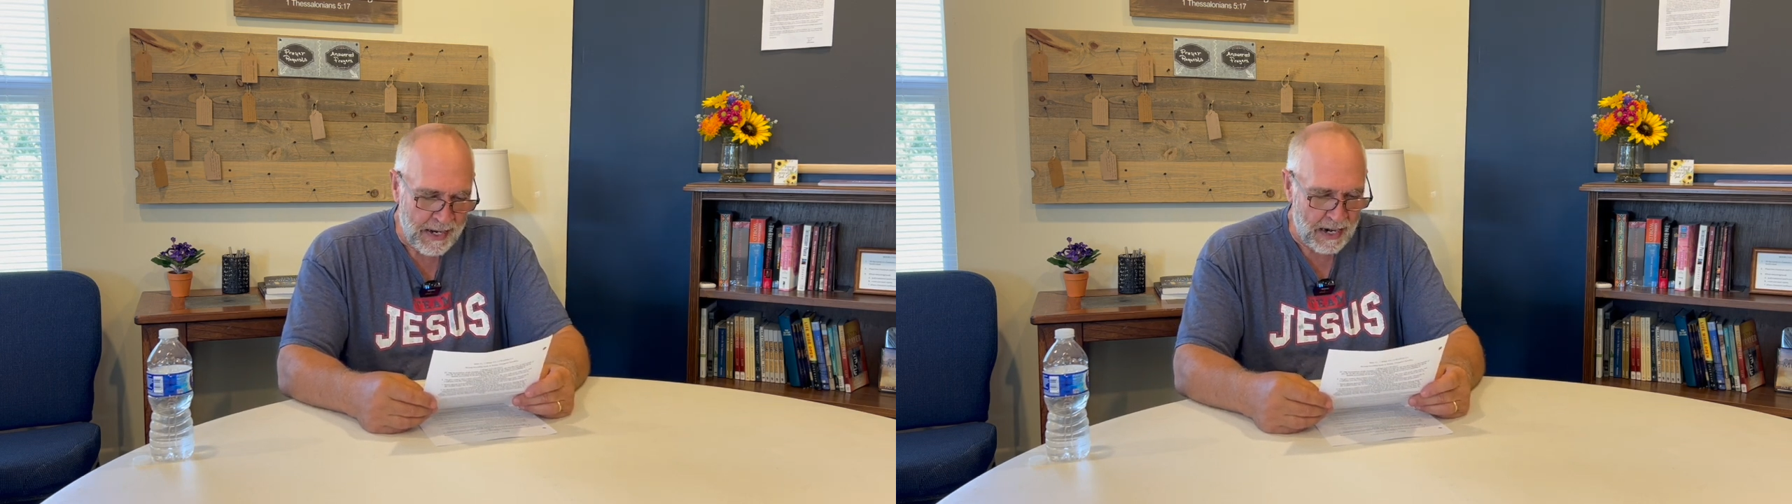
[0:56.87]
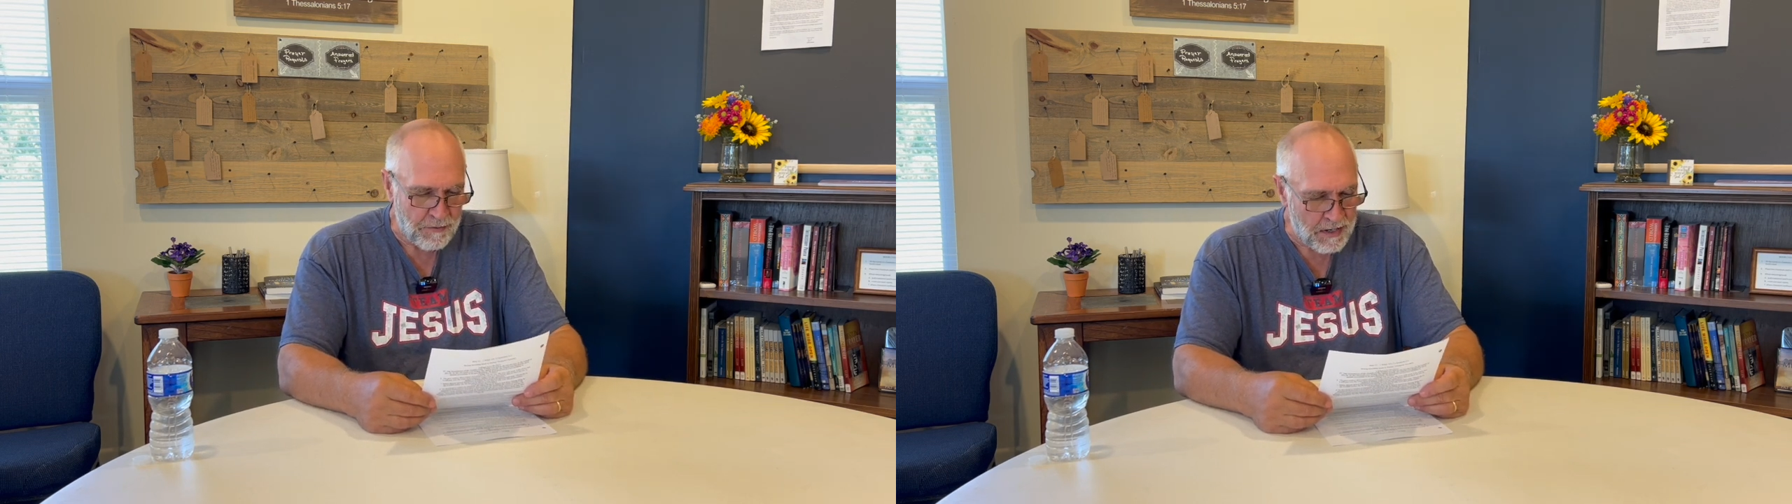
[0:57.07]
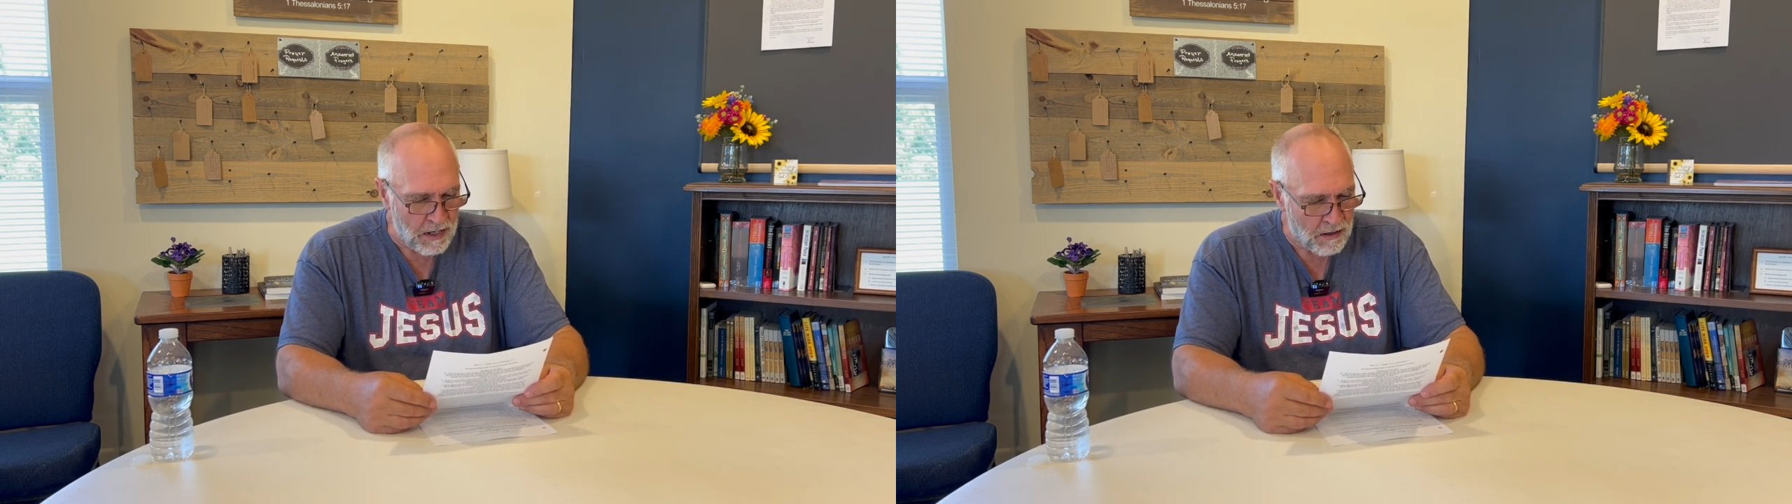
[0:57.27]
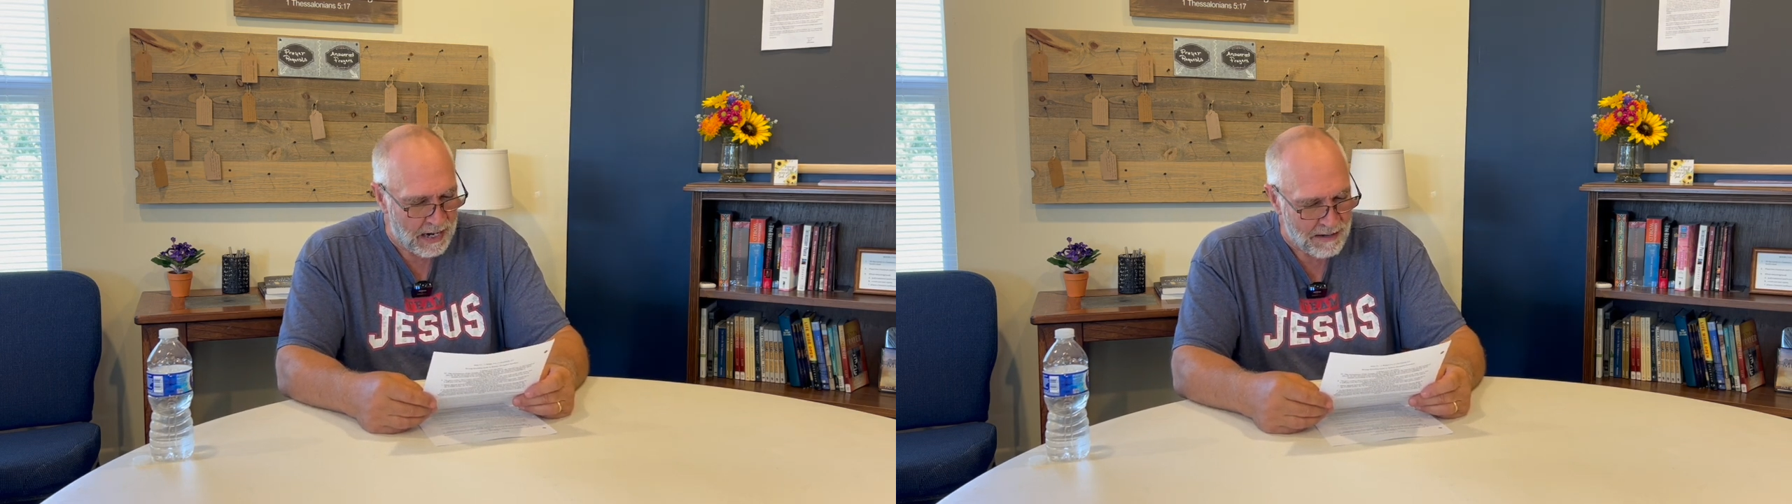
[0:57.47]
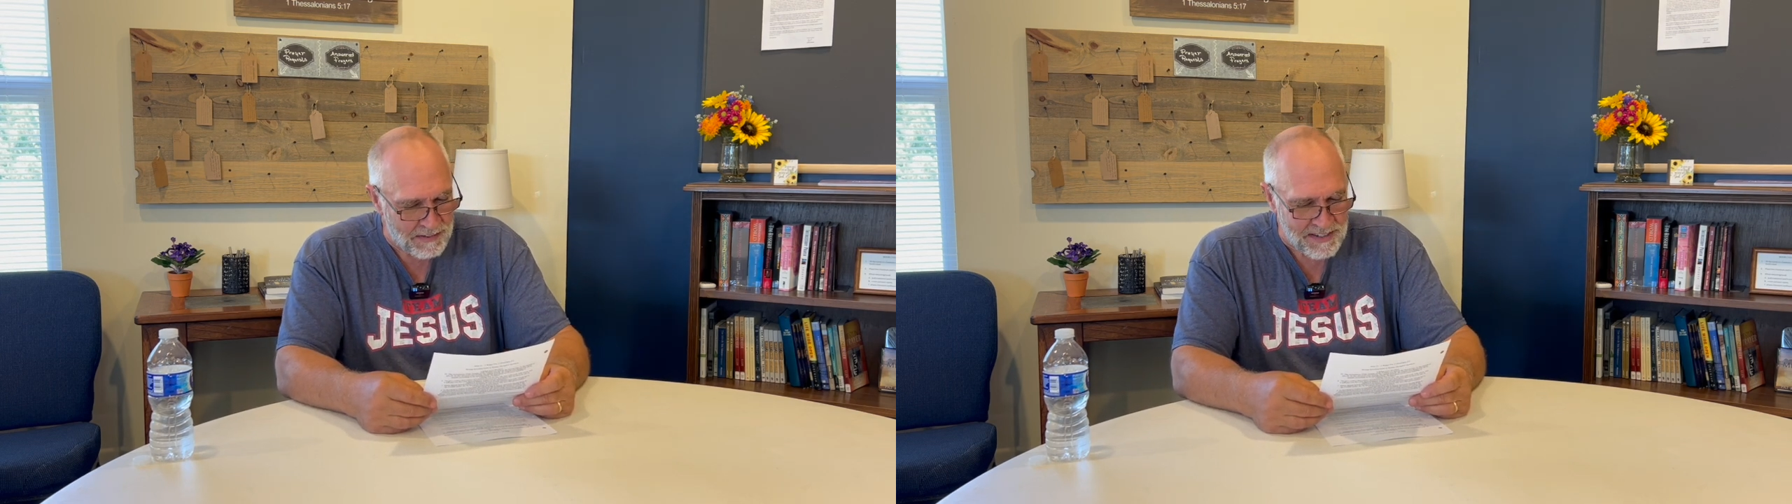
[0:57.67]
Every year,
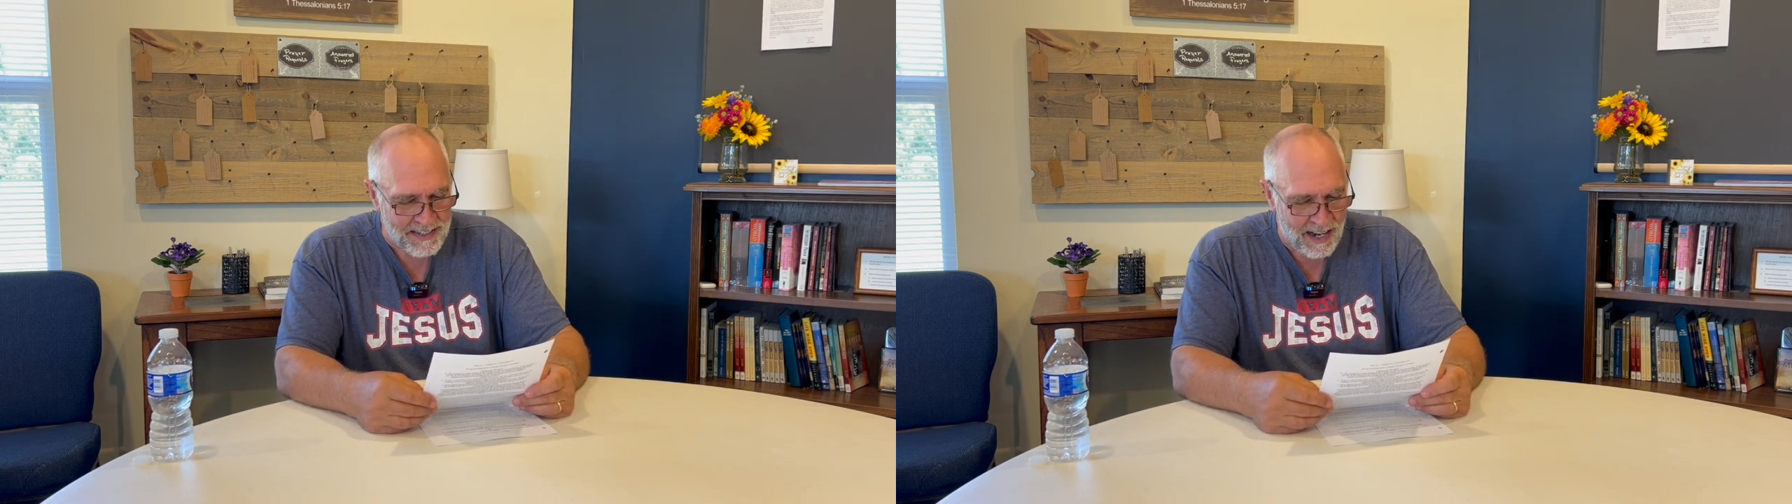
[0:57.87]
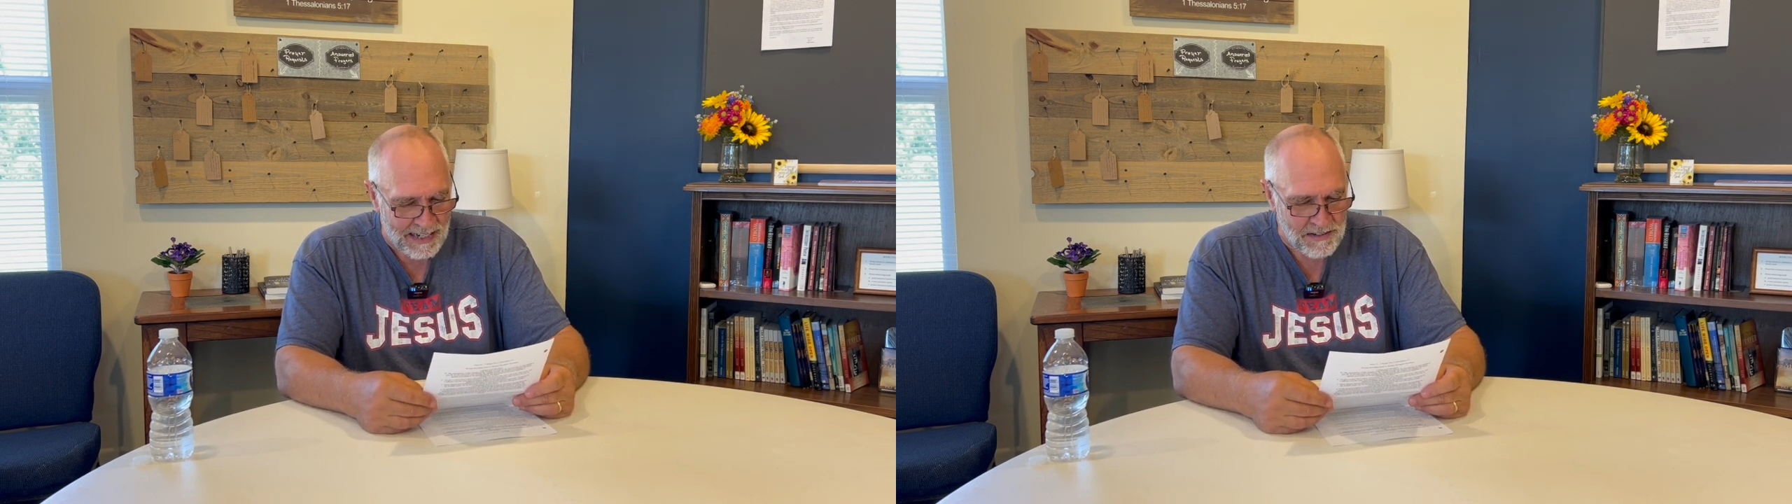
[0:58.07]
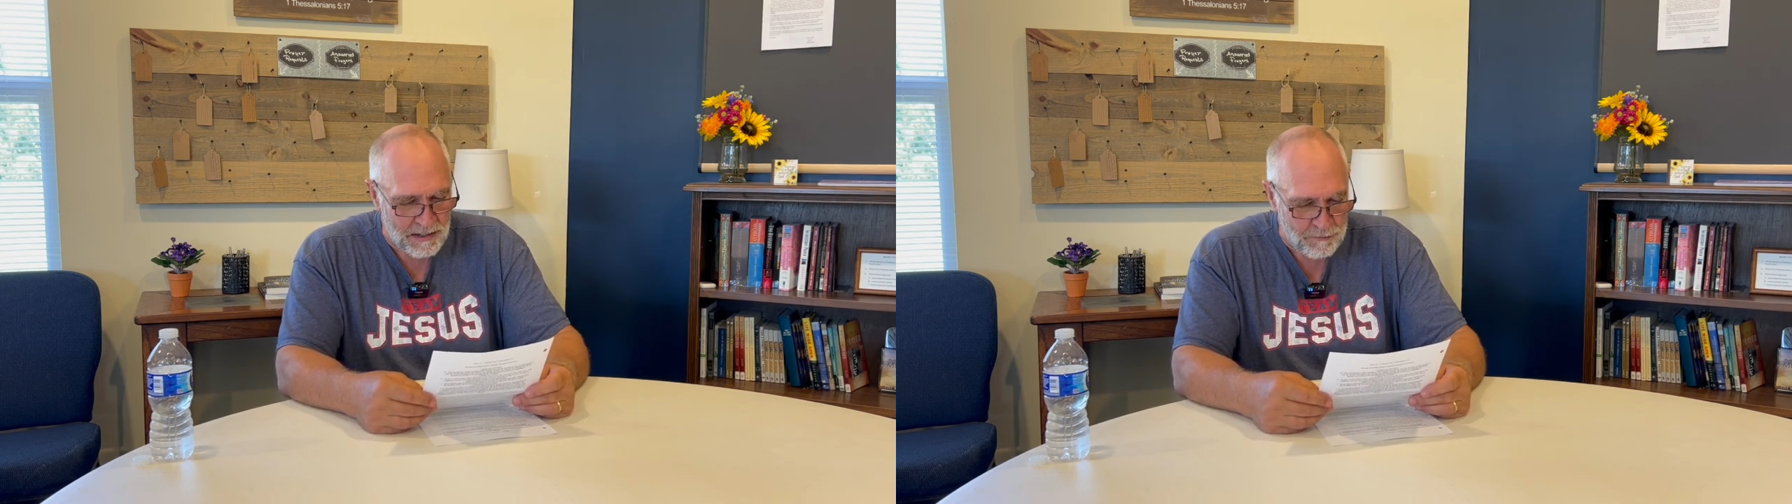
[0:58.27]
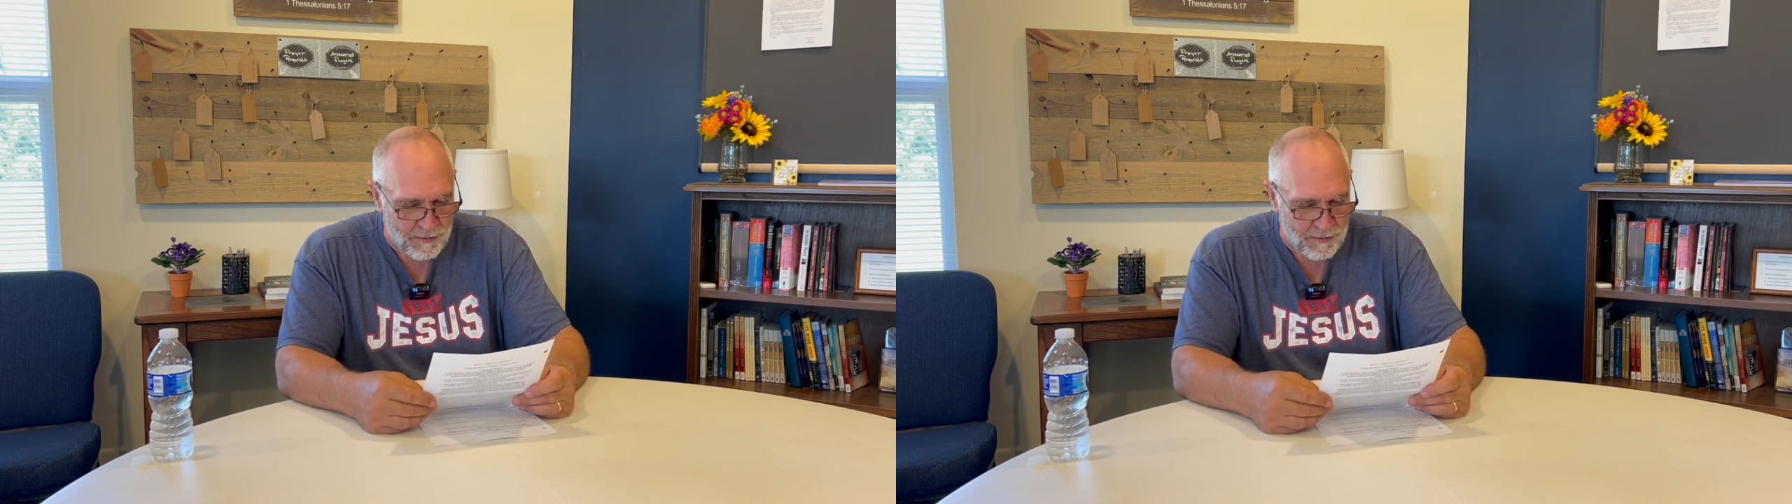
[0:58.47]
I have this constant